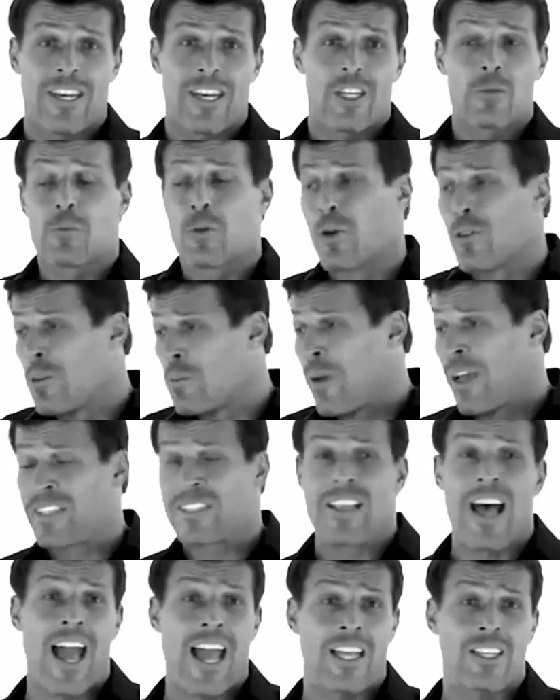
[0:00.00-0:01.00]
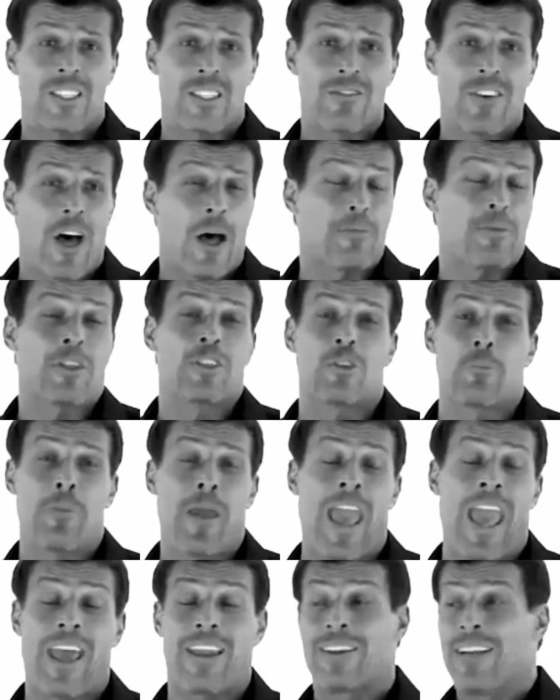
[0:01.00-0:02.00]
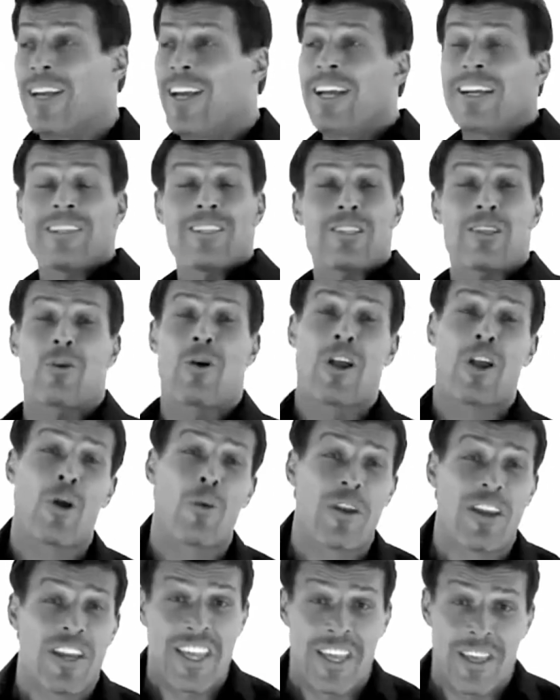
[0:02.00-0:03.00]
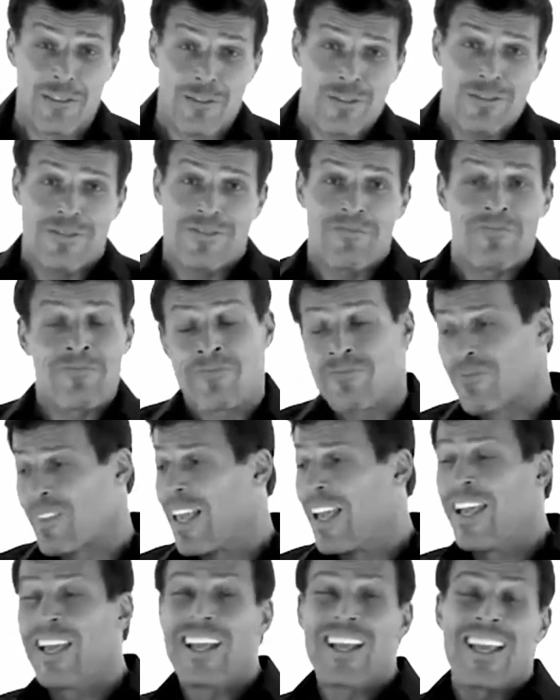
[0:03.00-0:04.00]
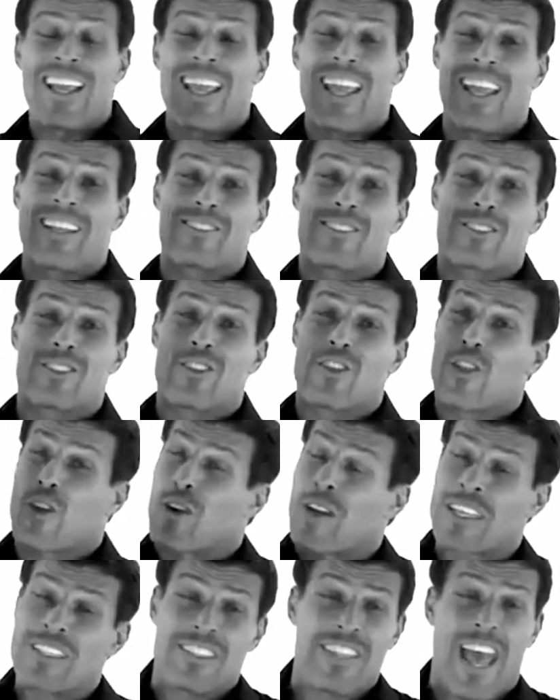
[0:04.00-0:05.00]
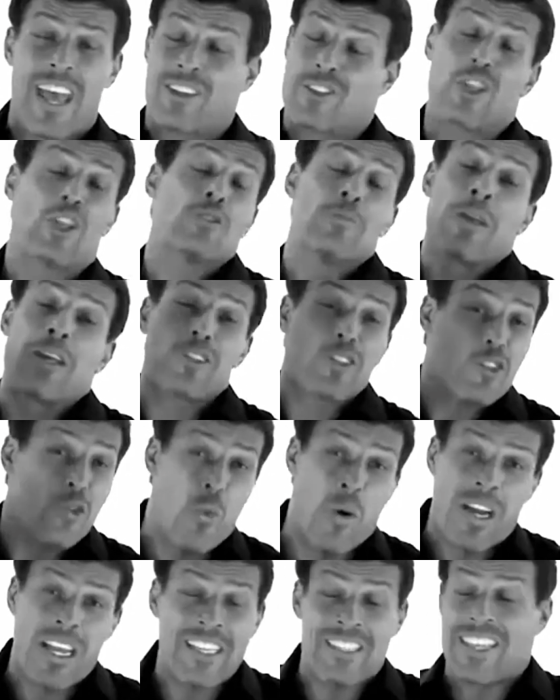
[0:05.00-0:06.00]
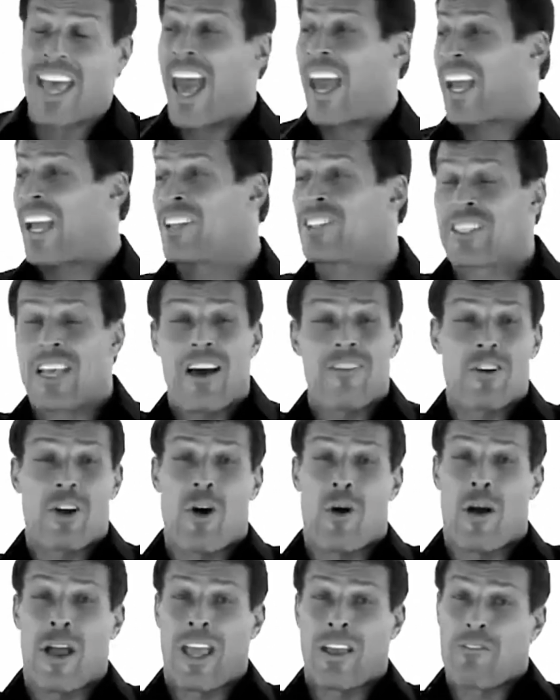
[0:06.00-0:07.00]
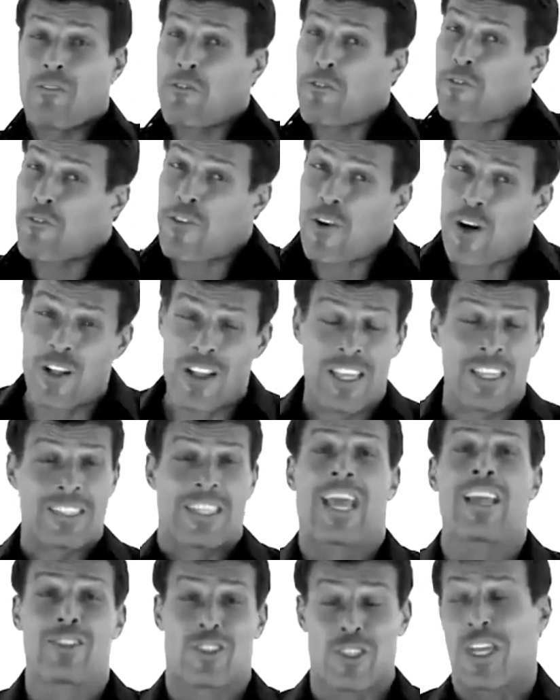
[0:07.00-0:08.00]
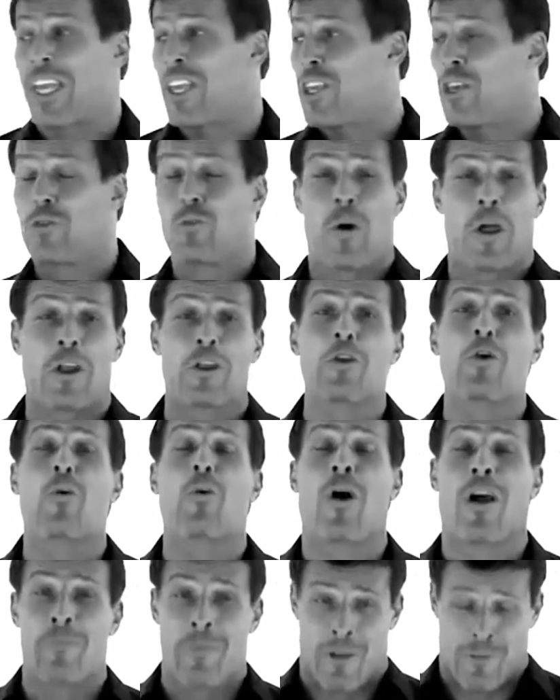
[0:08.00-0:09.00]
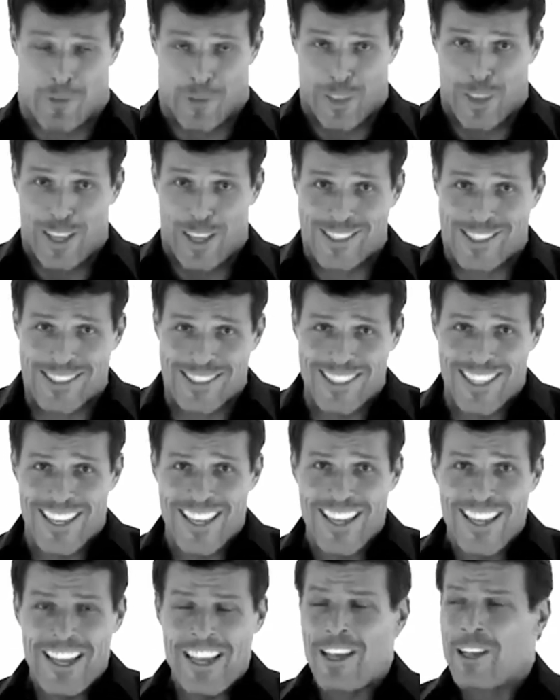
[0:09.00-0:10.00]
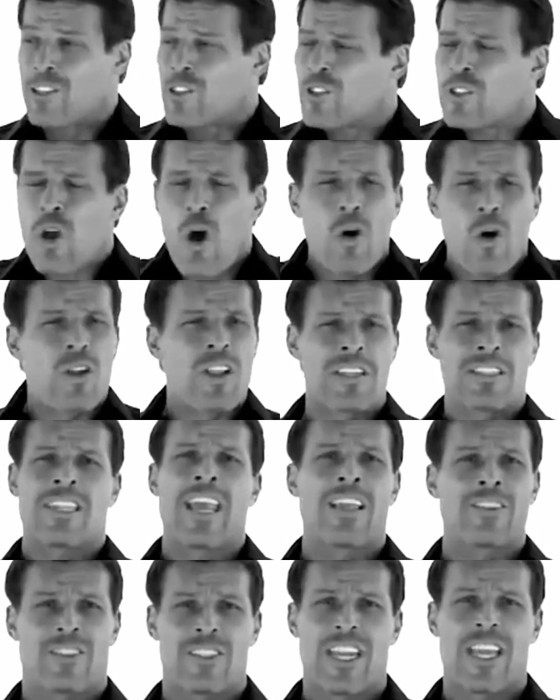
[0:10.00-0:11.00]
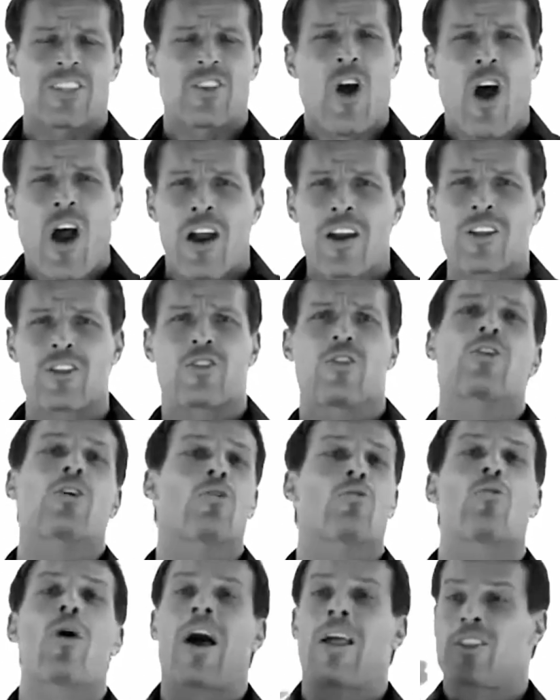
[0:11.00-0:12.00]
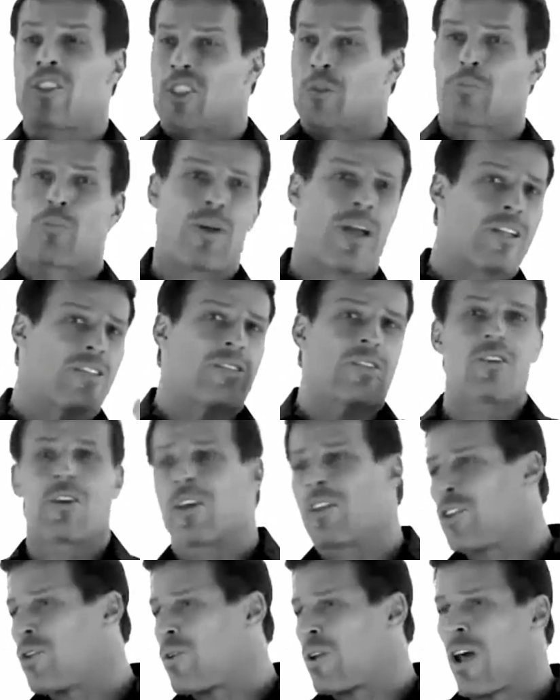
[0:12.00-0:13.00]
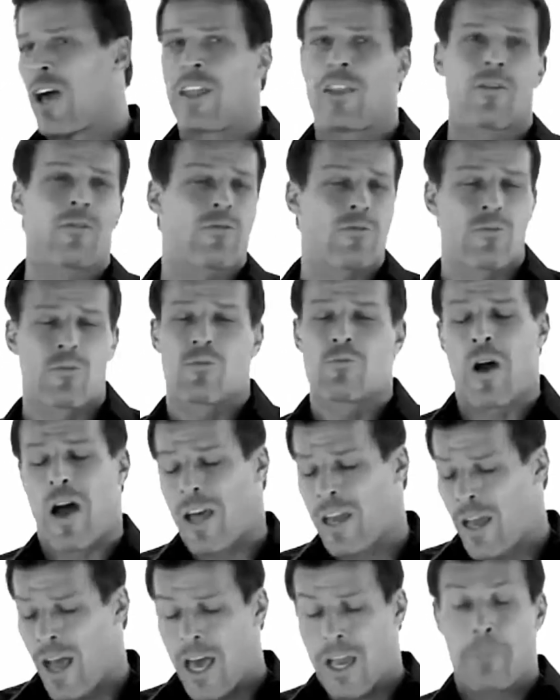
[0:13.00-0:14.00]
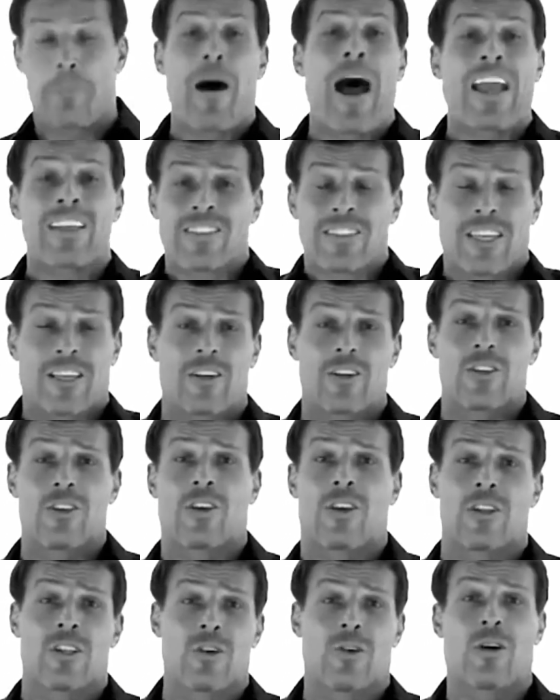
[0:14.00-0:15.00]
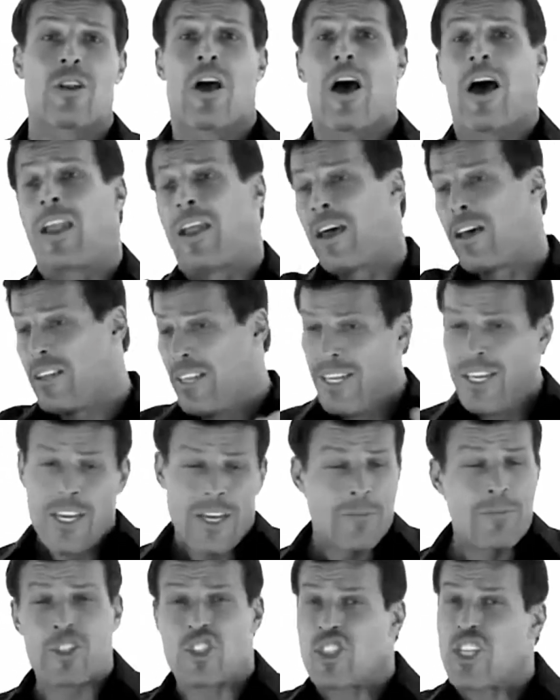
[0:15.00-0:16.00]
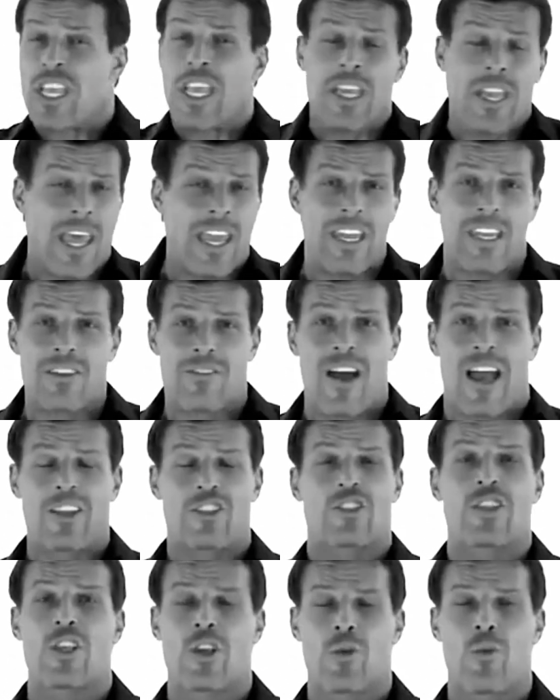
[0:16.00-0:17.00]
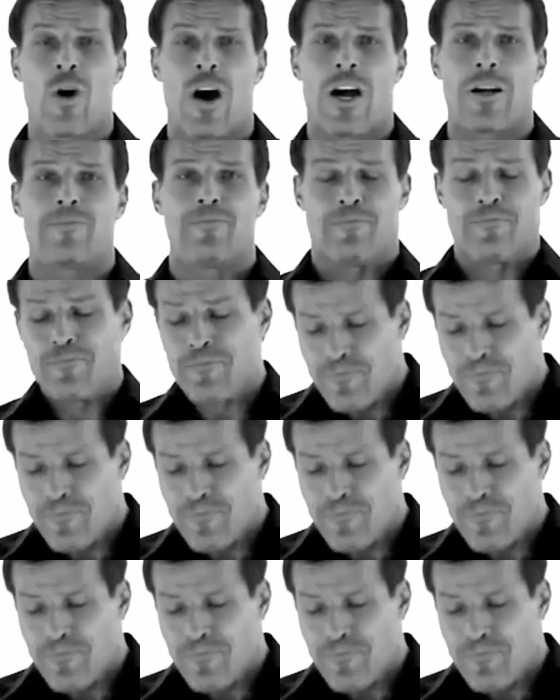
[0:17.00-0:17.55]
It's proven by science, developed in Japan. You want to it is? It's 20 seconds of going full intensity. You'd want to do a warm-up for this. Total intensity, as hard as you can run, sprint. You can do it on a bicycle. You can do it on a machine, any device that you want.